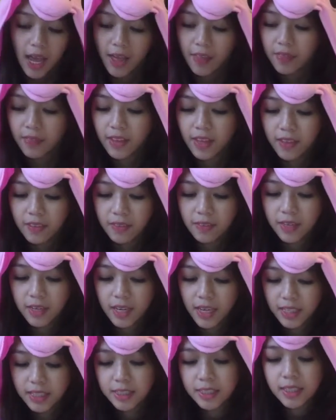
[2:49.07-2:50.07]
and then the
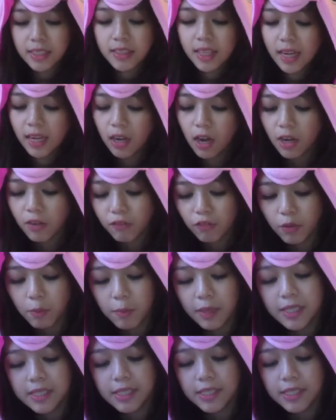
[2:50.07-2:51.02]
next thing that I got from my